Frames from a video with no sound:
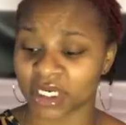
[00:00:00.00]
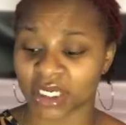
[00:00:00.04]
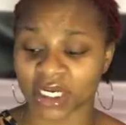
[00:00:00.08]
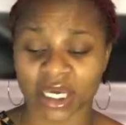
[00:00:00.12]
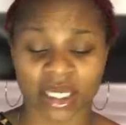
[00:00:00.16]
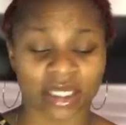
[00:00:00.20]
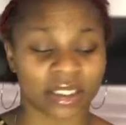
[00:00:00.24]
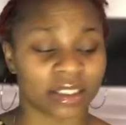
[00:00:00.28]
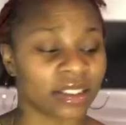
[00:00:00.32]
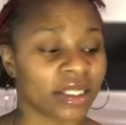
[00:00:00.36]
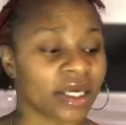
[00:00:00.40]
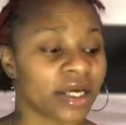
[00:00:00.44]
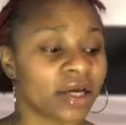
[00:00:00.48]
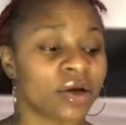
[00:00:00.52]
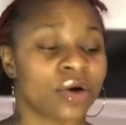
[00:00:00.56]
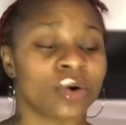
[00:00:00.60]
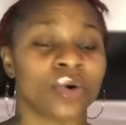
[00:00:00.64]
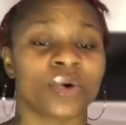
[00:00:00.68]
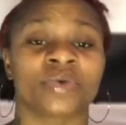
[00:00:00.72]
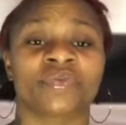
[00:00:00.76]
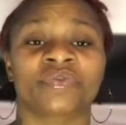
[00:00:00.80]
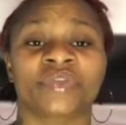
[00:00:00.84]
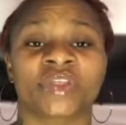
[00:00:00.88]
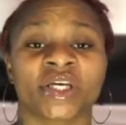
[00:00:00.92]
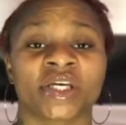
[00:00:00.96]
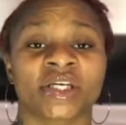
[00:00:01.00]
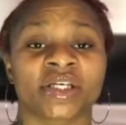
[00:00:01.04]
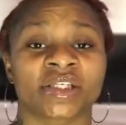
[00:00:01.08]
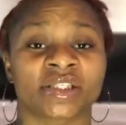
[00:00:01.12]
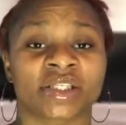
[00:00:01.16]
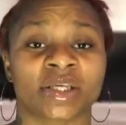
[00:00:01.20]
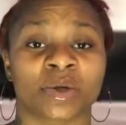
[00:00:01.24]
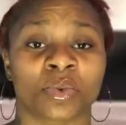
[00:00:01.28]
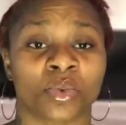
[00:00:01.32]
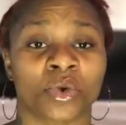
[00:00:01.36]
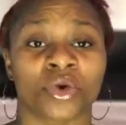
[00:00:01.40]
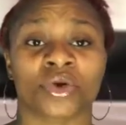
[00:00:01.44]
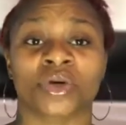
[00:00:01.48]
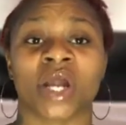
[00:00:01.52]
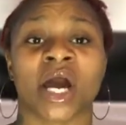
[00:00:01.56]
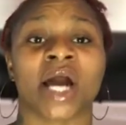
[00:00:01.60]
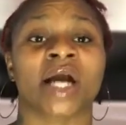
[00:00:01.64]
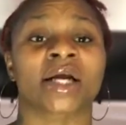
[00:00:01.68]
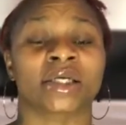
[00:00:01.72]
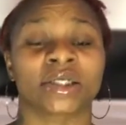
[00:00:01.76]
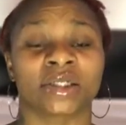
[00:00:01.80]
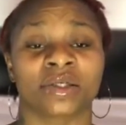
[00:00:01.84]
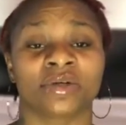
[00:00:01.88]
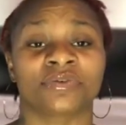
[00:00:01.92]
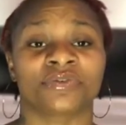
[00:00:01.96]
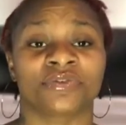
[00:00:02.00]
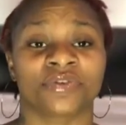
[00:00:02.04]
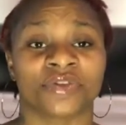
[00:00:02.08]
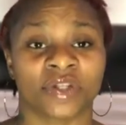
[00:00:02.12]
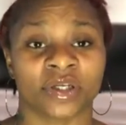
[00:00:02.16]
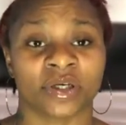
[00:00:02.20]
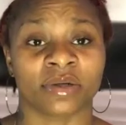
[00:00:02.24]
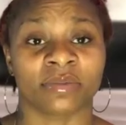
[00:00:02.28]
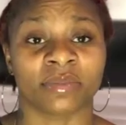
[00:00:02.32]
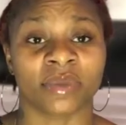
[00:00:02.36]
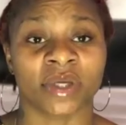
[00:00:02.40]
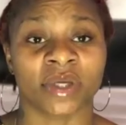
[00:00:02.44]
had to let go of things that were not good for them.